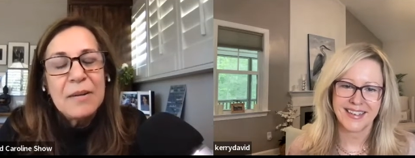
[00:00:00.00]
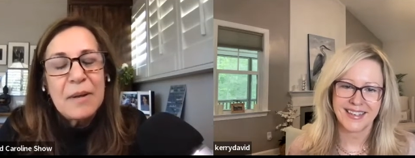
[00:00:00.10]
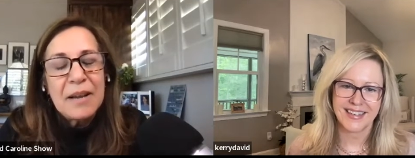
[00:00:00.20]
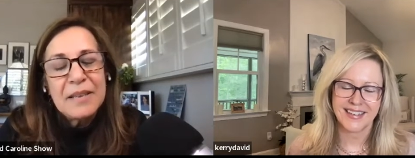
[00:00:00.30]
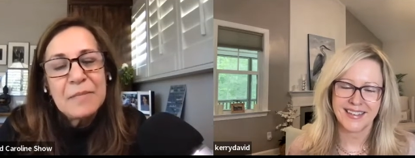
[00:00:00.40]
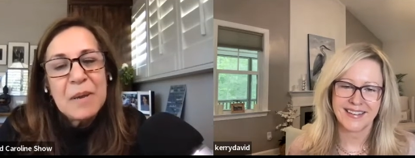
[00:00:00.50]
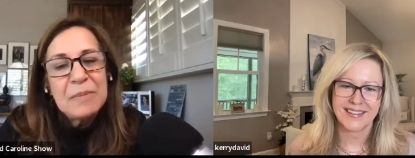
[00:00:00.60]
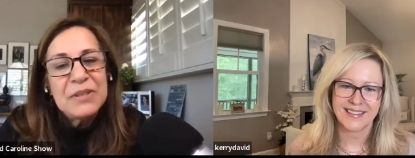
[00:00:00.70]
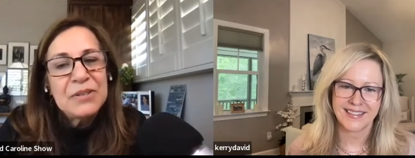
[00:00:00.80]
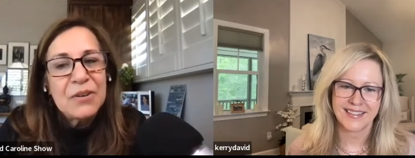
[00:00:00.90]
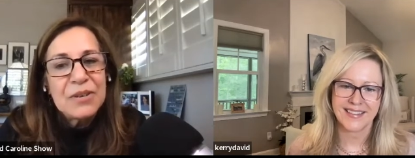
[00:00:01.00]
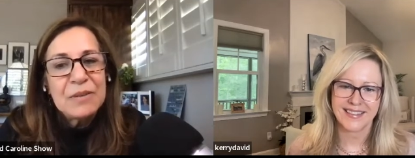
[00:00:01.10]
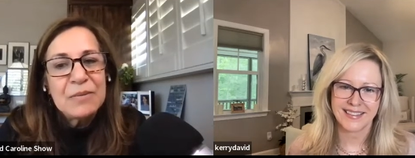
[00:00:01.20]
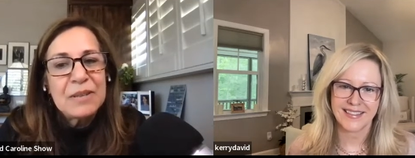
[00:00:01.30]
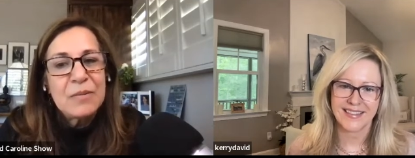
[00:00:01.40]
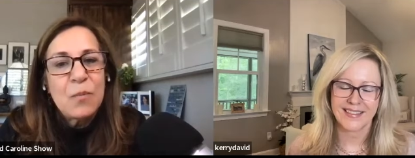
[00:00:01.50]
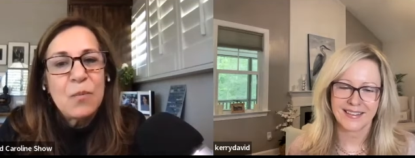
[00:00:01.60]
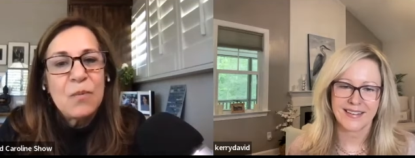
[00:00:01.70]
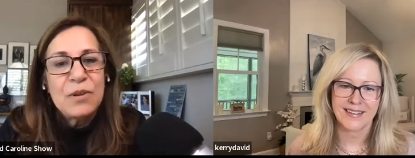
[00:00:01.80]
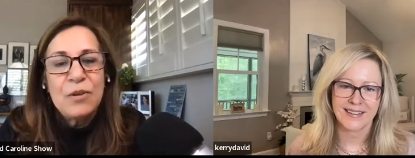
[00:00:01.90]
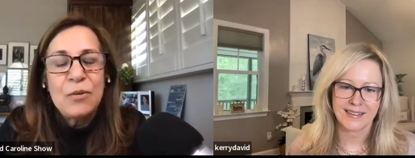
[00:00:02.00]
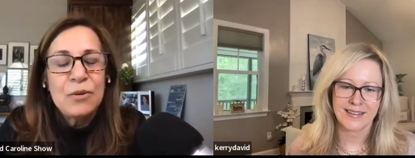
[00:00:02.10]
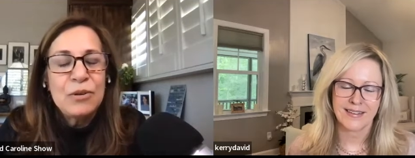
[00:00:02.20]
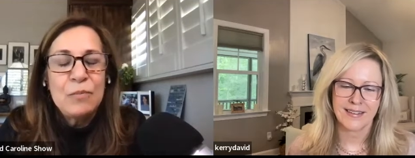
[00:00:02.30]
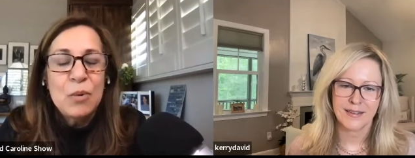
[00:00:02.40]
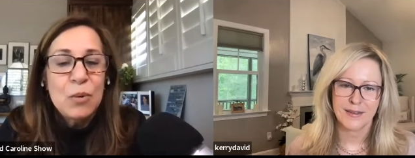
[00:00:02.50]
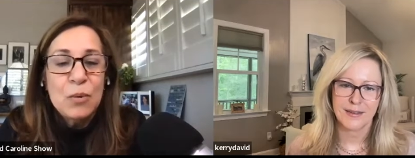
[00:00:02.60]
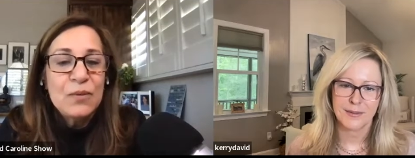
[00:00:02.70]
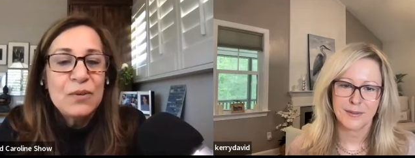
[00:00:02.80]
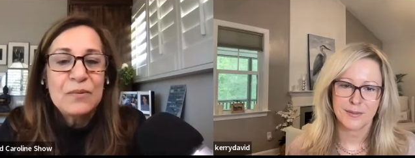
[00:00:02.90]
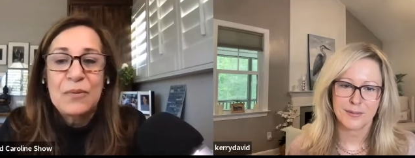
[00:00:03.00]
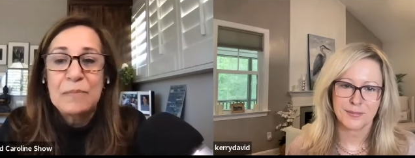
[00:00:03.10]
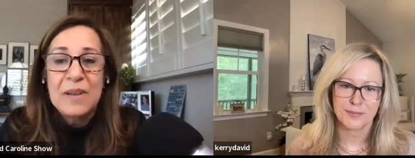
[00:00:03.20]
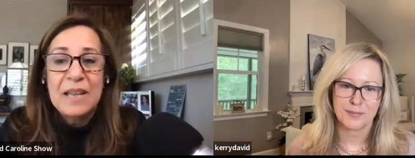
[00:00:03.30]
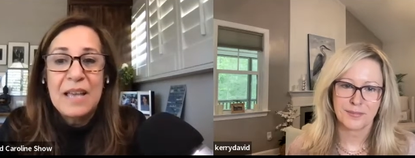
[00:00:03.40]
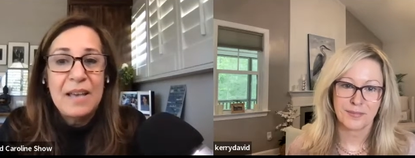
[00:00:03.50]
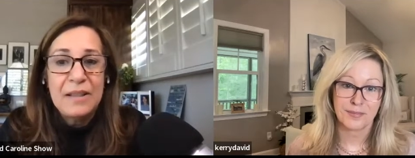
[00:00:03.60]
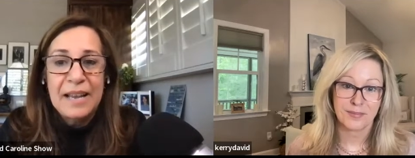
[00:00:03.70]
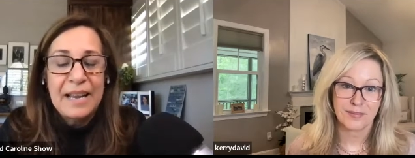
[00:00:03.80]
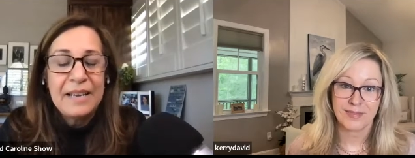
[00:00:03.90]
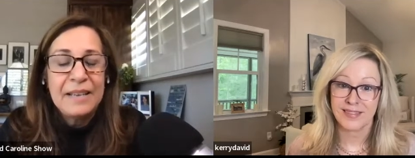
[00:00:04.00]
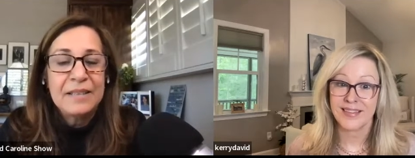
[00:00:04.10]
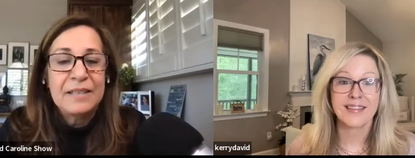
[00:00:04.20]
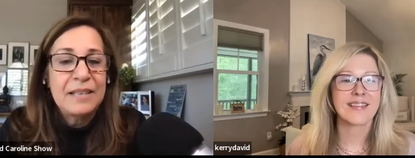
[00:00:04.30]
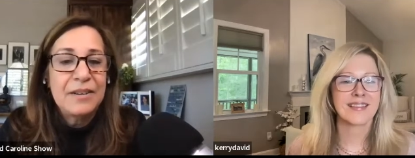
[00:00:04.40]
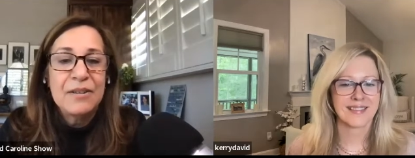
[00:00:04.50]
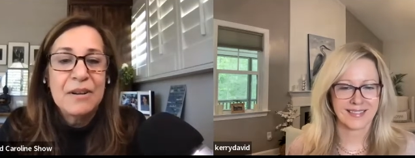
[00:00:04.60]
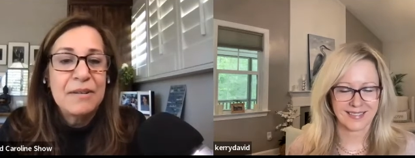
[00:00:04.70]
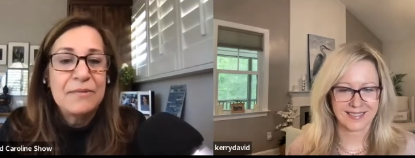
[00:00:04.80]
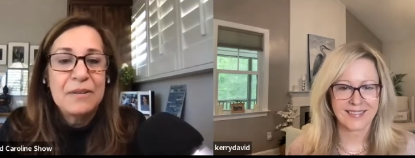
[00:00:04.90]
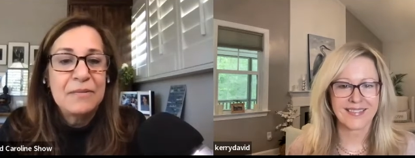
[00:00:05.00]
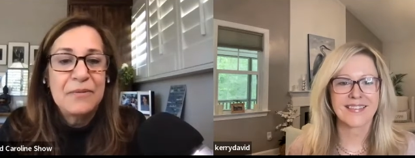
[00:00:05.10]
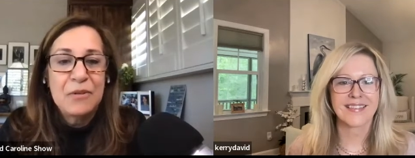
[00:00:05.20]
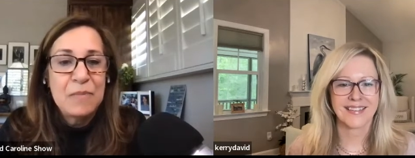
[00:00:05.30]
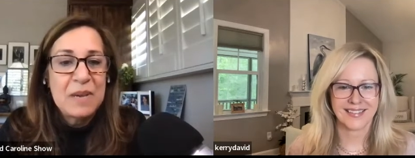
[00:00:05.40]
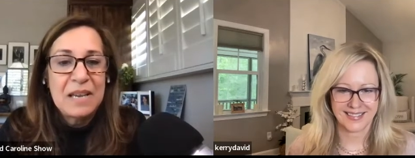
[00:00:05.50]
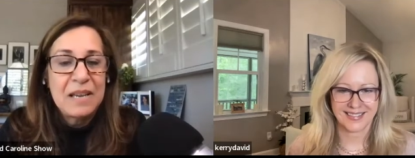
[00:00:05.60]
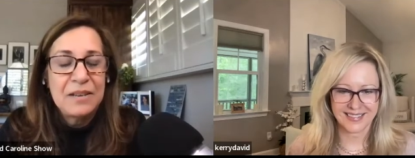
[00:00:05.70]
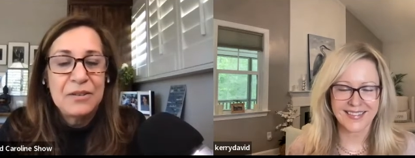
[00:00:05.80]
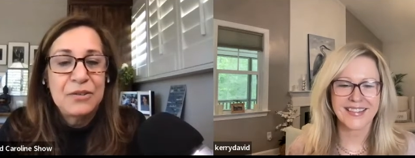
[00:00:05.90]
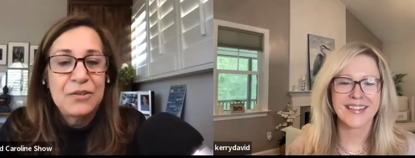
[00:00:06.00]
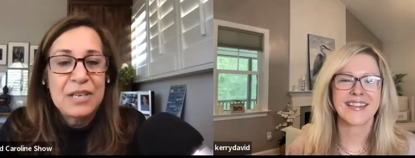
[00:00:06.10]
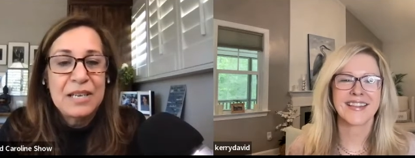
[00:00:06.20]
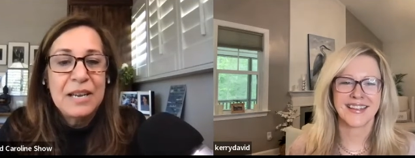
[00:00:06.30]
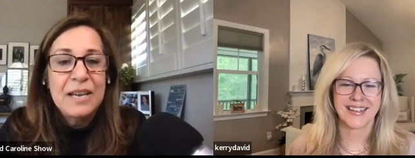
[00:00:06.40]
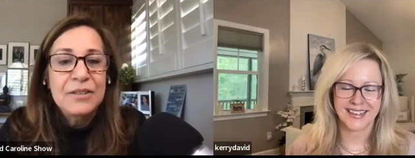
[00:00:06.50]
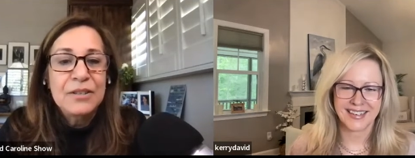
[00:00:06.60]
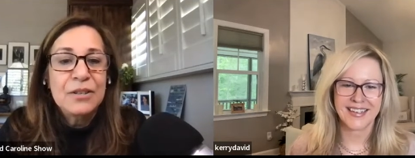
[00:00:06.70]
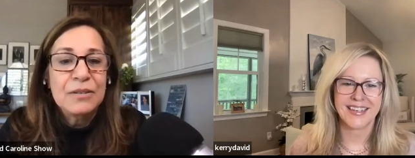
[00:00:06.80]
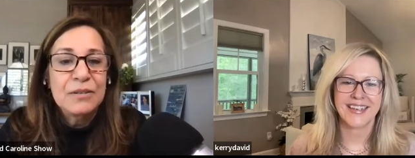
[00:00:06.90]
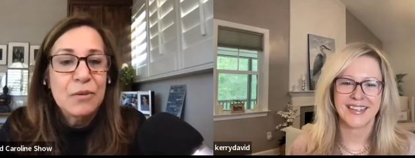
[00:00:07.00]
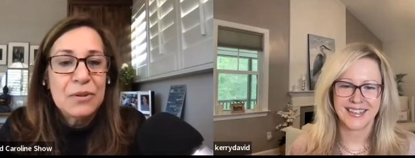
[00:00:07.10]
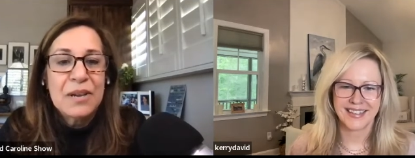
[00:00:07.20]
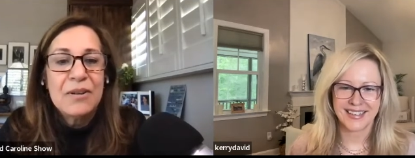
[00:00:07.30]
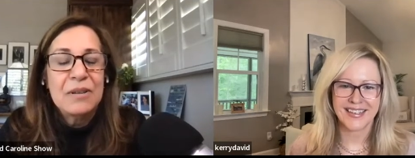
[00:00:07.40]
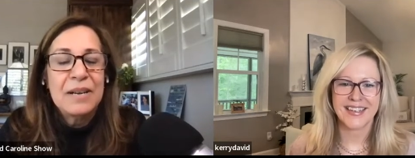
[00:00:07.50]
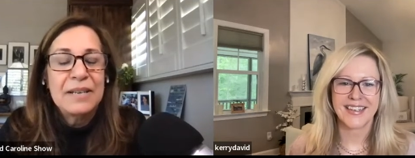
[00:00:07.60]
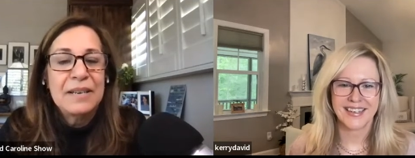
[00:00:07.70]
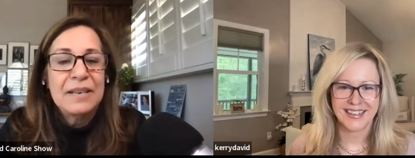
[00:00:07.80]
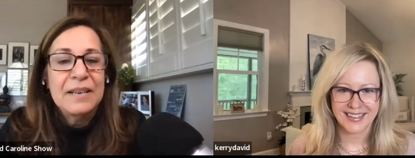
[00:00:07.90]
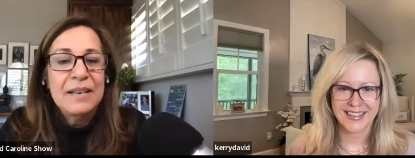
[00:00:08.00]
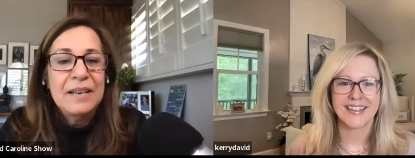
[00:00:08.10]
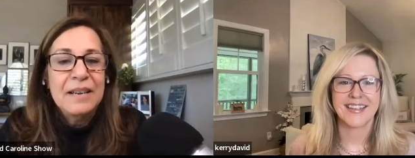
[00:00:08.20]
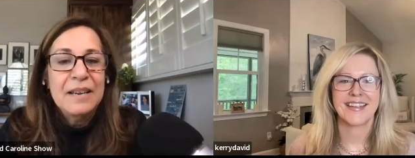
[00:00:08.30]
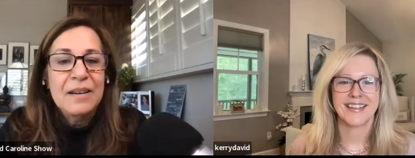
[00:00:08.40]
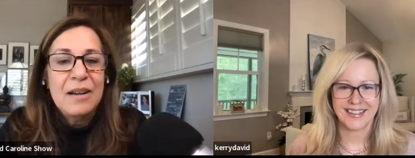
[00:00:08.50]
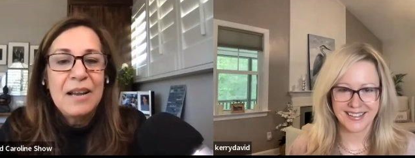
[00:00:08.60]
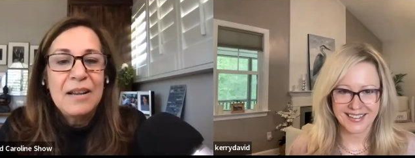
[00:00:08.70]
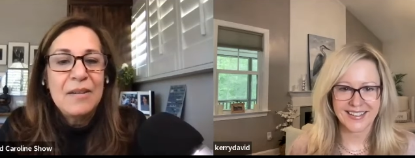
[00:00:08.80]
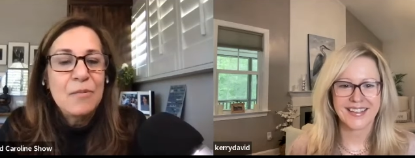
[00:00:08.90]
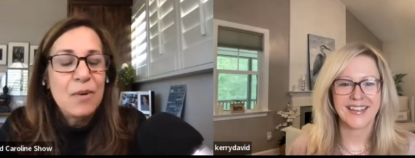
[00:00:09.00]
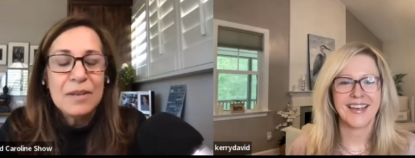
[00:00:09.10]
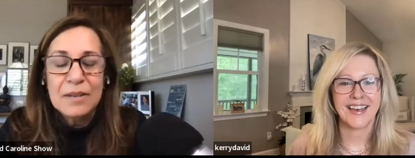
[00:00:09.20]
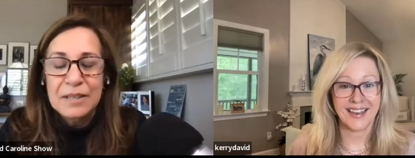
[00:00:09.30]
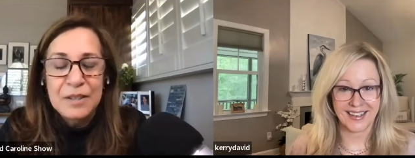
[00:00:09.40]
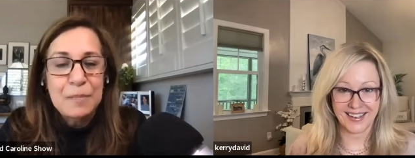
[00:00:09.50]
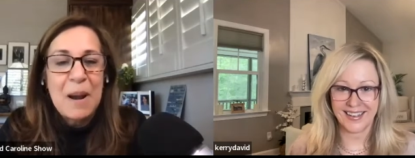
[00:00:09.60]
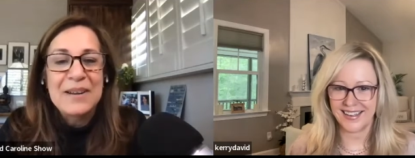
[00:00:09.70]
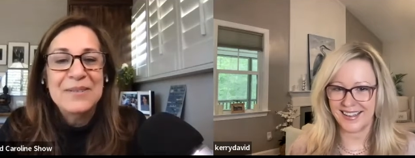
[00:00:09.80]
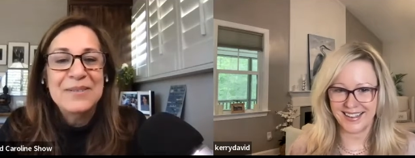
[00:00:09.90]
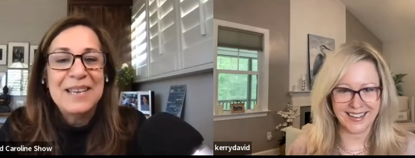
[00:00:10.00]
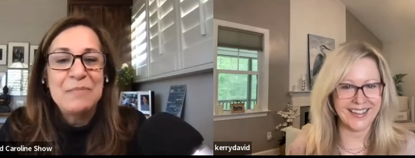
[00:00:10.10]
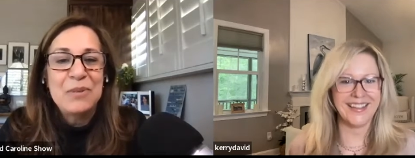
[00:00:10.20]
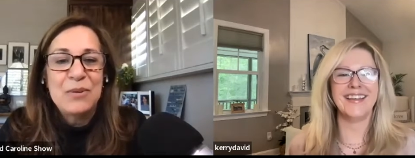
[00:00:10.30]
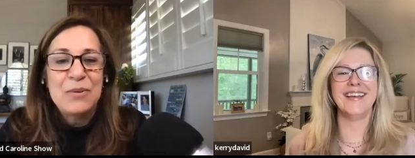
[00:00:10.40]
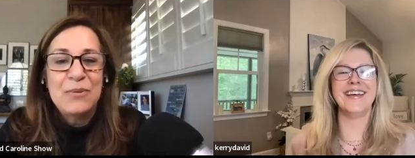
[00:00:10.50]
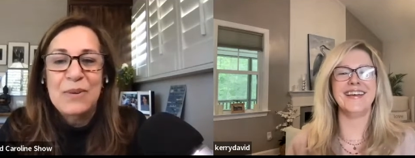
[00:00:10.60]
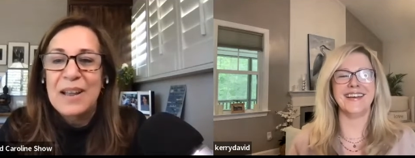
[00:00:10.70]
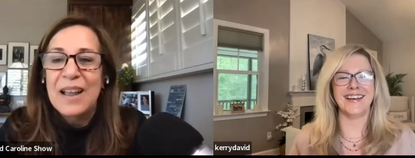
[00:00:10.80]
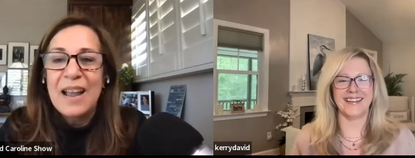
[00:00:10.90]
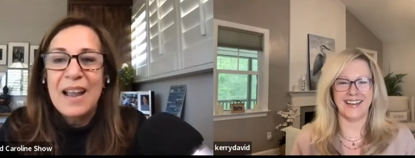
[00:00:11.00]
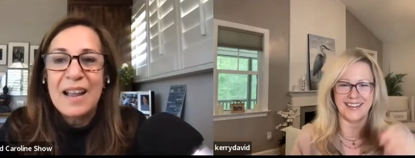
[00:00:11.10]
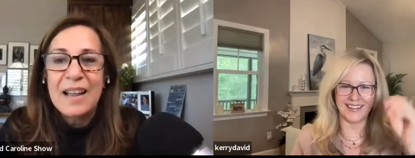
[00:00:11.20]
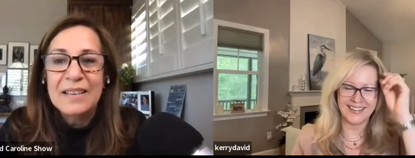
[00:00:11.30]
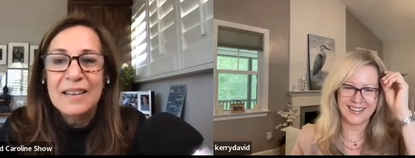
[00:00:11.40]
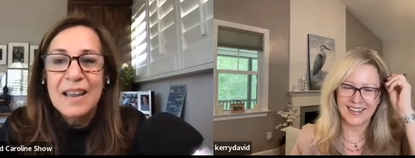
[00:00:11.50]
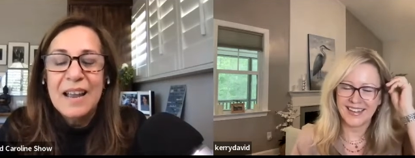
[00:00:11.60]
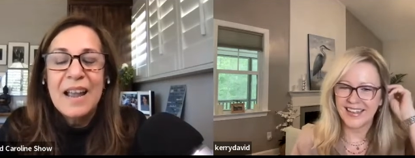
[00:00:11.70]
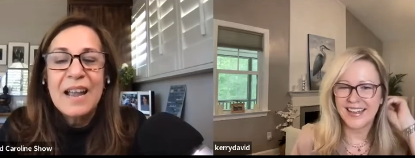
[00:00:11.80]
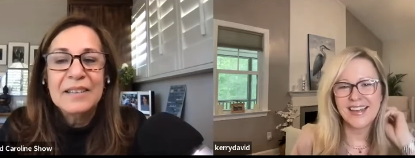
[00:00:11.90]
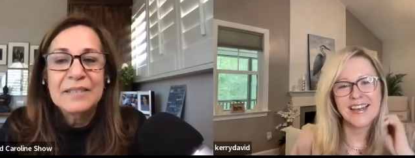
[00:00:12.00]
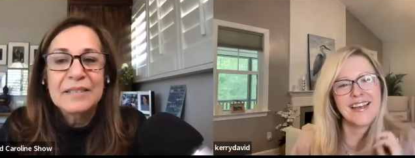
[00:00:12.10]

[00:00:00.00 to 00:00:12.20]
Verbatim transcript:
Speaker 1: I think maybe starting with you, you moved from L A, the center of the filmmaking industry, to North Carolina. What inspired that move? and And